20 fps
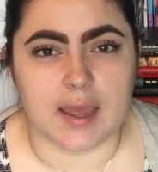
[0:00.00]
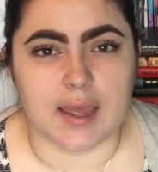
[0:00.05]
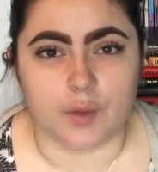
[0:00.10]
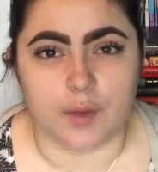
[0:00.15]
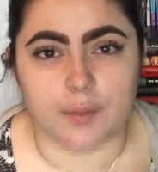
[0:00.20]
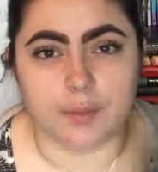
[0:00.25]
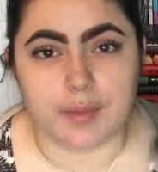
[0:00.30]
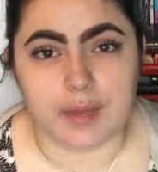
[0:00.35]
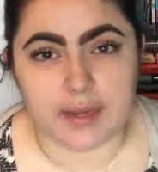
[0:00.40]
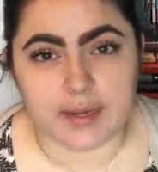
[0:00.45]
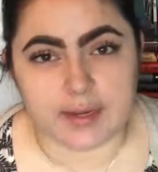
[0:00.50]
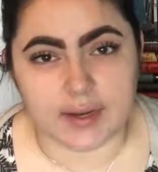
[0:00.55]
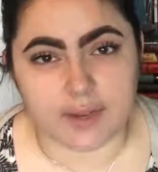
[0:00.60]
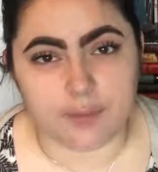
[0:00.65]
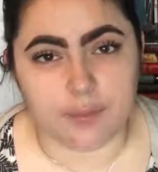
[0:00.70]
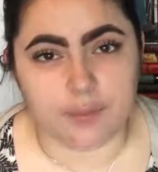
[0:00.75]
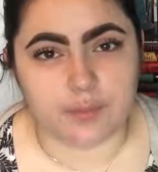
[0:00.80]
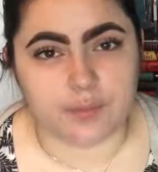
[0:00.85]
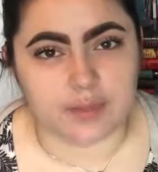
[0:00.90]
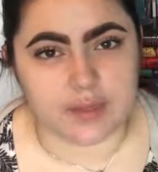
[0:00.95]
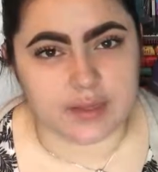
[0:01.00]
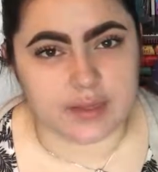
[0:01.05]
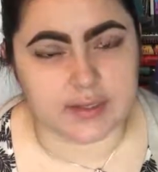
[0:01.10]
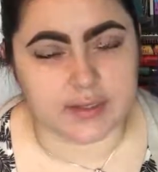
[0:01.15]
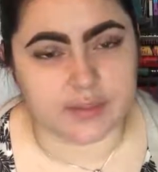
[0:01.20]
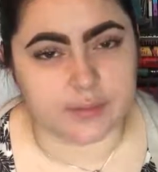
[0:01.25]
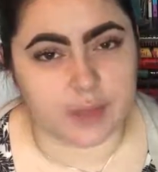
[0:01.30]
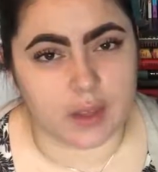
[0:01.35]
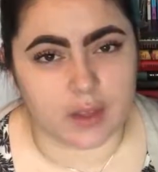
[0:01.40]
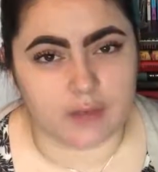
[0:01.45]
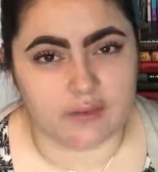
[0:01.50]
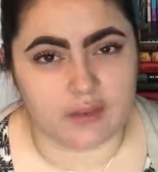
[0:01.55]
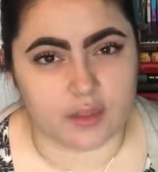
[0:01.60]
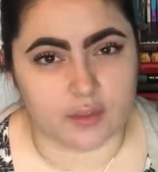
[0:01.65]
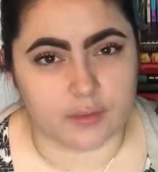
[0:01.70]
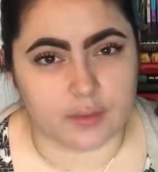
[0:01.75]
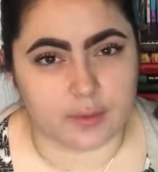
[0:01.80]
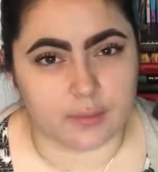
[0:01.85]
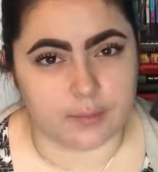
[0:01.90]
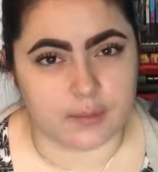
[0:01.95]
So I picked up The Smell of
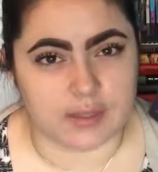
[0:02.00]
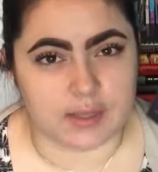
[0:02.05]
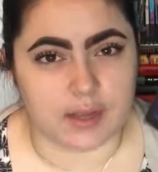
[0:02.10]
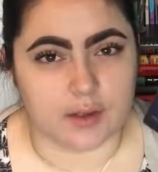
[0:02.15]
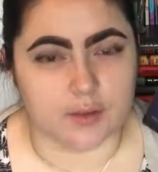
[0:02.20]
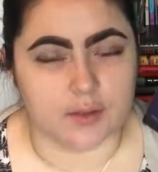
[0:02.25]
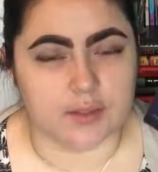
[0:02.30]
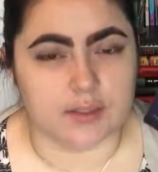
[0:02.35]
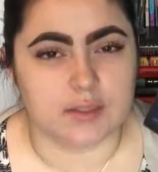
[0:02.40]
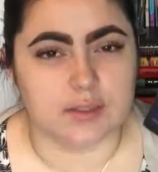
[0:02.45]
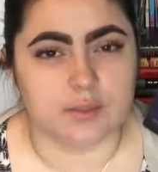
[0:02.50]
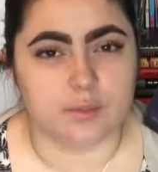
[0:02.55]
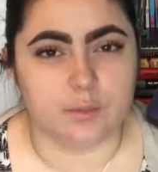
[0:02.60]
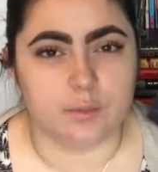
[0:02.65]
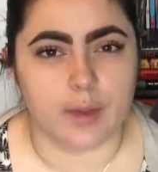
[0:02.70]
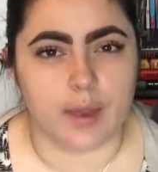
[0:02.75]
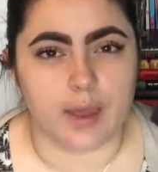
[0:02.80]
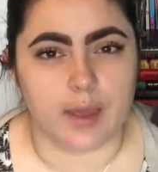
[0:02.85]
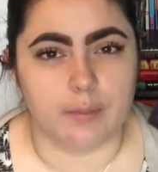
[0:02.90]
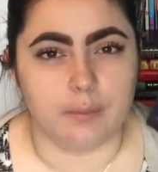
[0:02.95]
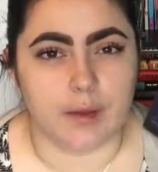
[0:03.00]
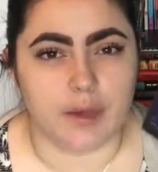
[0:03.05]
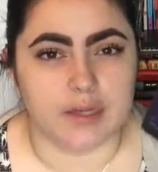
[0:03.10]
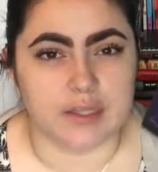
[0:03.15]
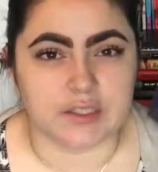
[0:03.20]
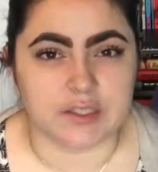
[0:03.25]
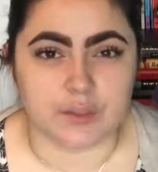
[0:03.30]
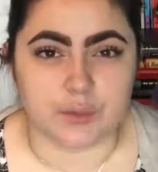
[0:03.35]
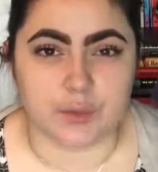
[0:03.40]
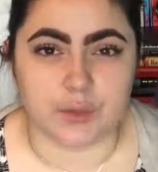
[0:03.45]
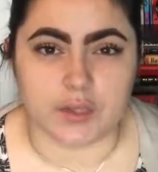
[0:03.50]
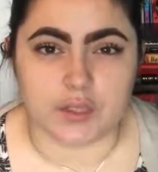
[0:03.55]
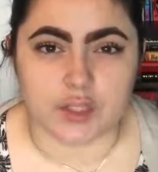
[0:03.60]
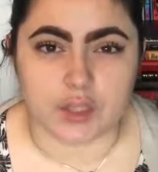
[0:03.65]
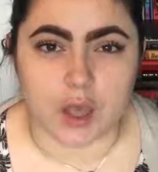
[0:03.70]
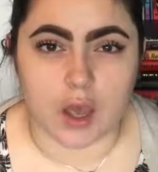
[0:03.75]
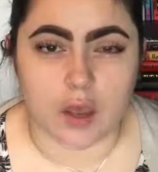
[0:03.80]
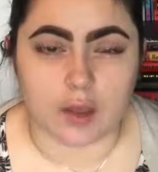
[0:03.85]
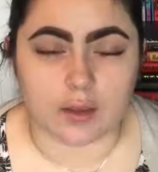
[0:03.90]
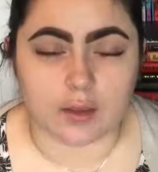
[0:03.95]
Other People's Houses by Bonnie Sue
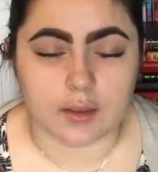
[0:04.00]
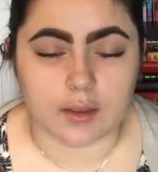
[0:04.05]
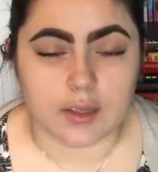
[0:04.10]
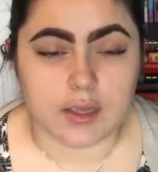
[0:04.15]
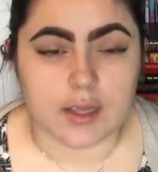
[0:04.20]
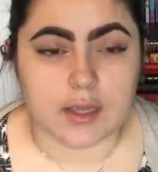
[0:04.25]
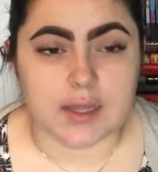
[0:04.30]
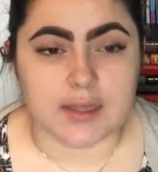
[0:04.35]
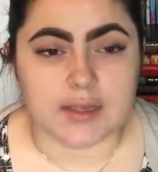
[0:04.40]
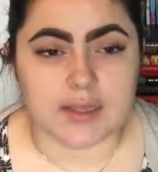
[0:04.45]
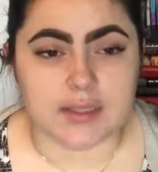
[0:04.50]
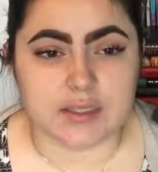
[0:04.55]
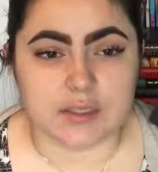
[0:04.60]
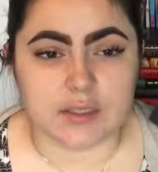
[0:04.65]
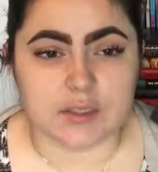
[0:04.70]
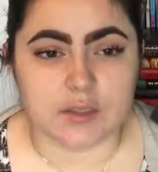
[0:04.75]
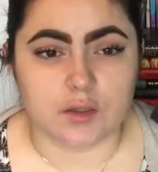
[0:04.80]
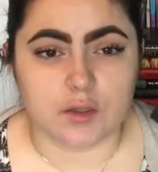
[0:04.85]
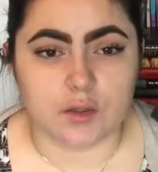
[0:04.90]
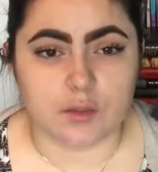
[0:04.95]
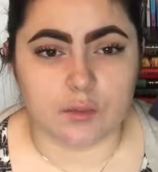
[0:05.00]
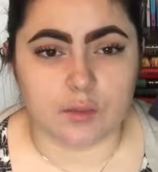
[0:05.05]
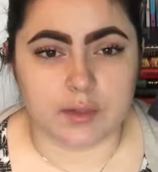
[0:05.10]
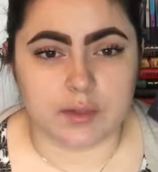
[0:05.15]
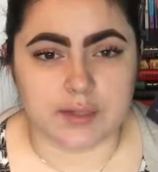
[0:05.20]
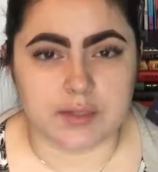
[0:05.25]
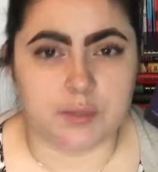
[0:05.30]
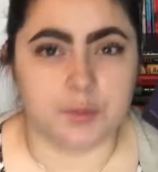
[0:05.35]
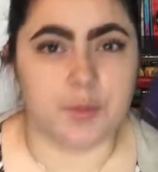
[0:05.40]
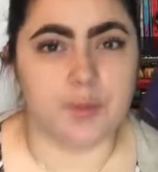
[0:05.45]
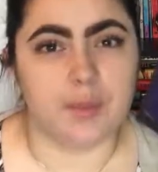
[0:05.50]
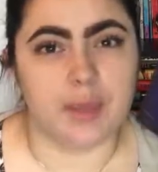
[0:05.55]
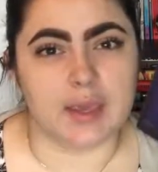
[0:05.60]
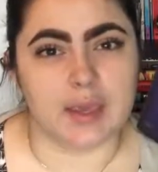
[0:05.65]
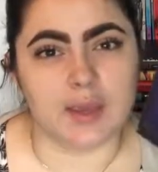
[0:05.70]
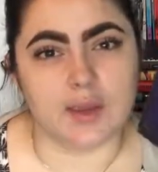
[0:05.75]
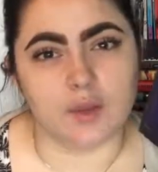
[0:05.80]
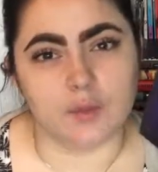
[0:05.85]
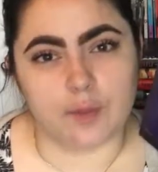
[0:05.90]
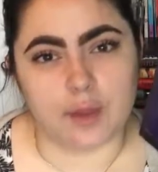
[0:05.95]
Hitchcock. This one has been
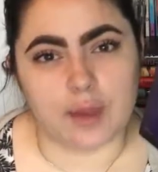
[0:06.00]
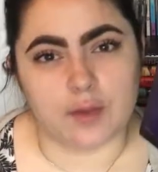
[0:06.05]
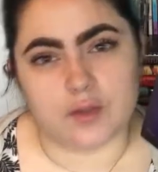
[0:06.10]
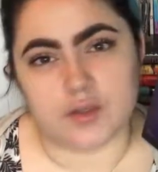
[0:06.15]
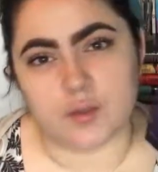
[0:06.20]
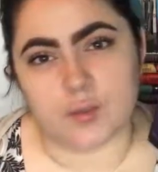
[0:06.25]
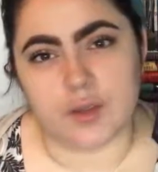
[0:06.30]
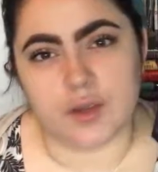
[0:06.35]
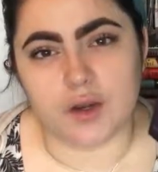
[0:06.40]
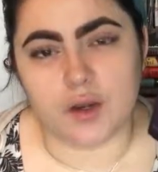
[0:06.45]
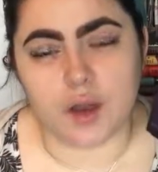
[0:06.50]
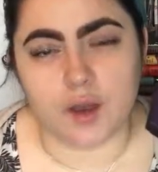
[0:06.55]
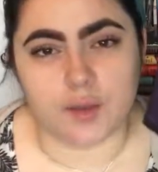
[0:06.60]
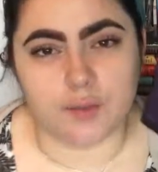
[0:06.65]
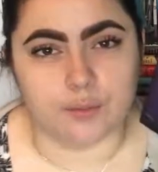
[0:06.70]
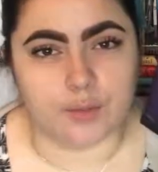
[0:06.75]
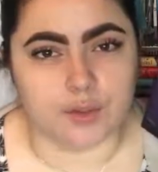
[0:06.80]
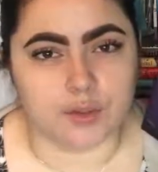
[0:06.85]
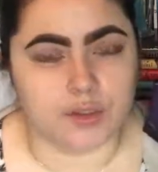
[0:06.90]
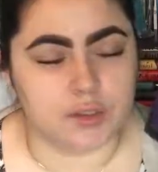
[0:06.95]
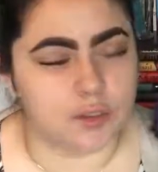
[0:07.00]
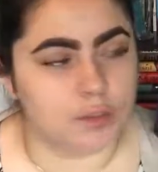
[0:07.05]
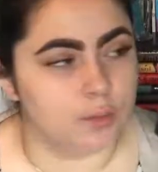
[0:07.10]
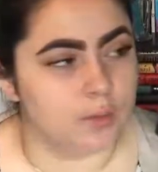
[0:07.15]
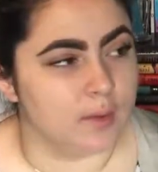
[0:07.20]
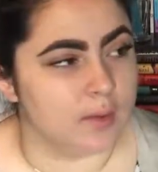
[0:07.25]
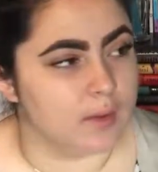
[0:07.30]
making the rounds a bit on booktube.